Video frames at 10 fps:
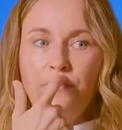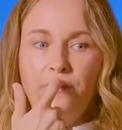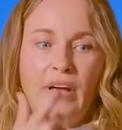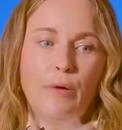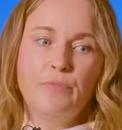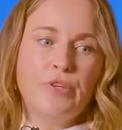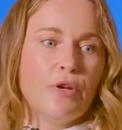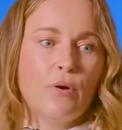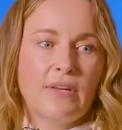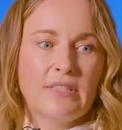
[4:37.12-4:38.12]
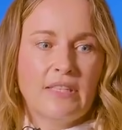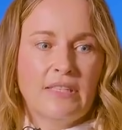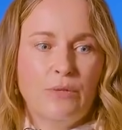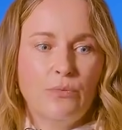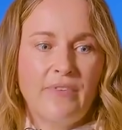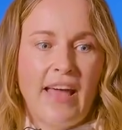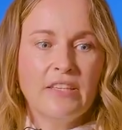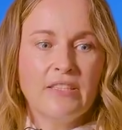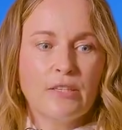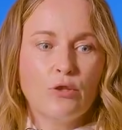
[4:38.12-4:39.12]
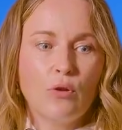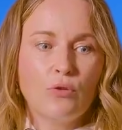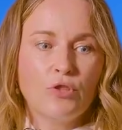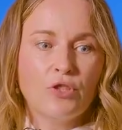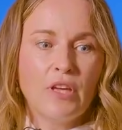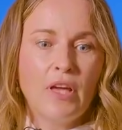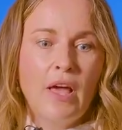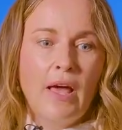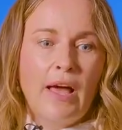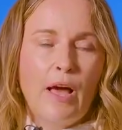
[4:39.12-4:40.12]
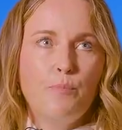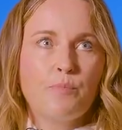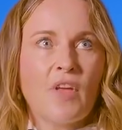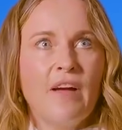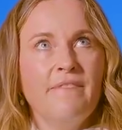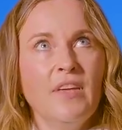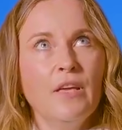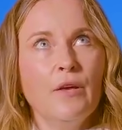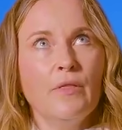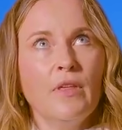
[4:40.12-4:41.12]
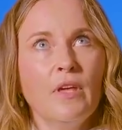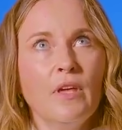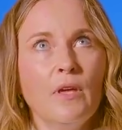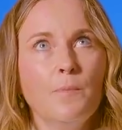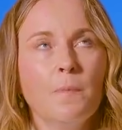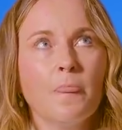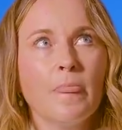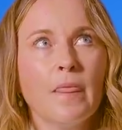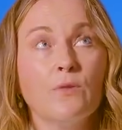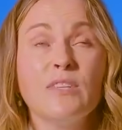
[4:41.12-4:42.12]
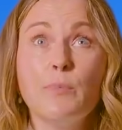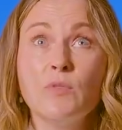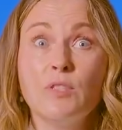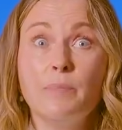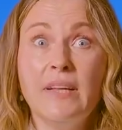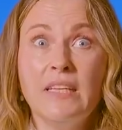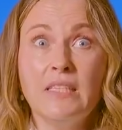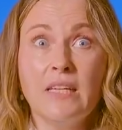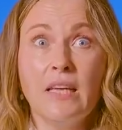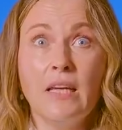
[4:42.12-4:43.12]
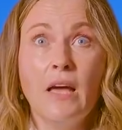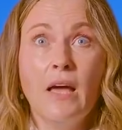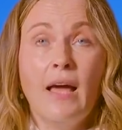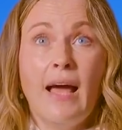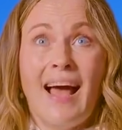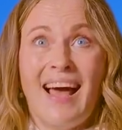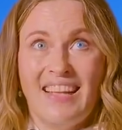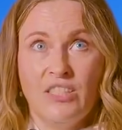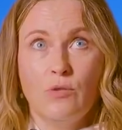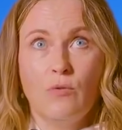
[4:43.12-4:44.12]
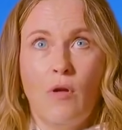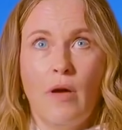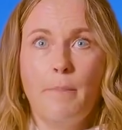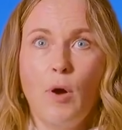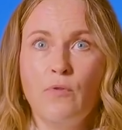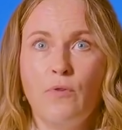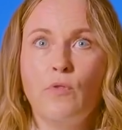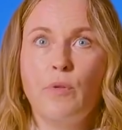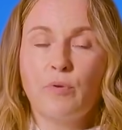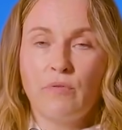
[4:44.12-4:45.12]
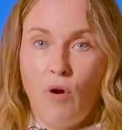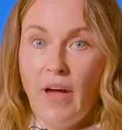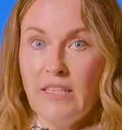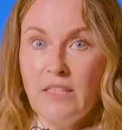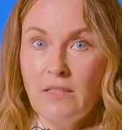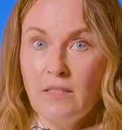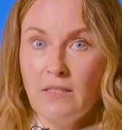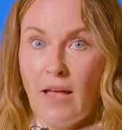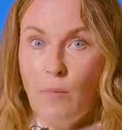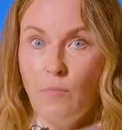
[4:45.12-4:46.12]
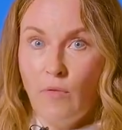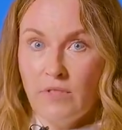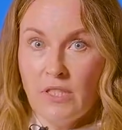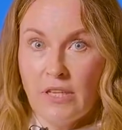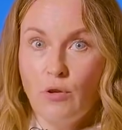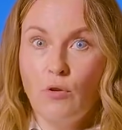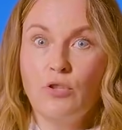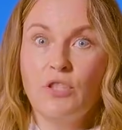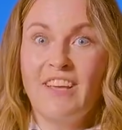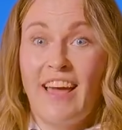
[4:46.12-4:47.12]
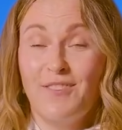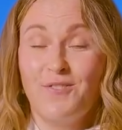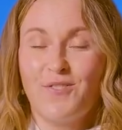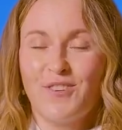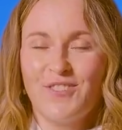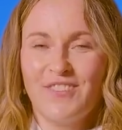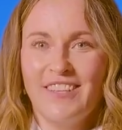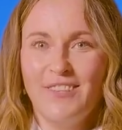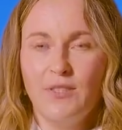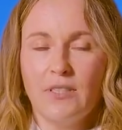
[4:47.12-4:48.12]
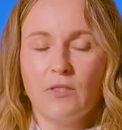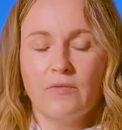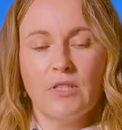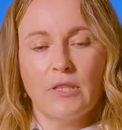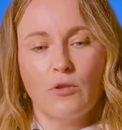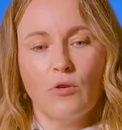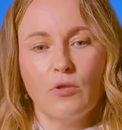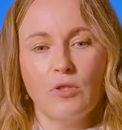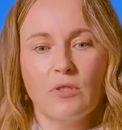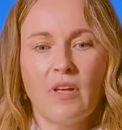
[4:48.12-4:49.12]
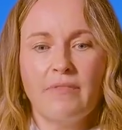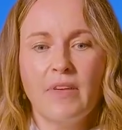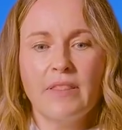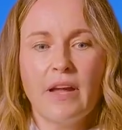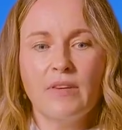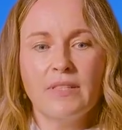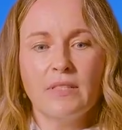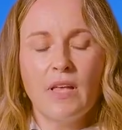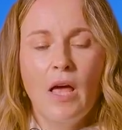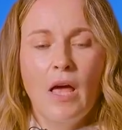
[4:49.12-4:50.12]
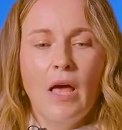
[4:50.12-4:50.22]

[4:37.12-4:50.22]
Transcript: with, as I said, with any technology, I think the responsibility has to lie both on the providers of the technology and of course on the users of the technology. So I think there is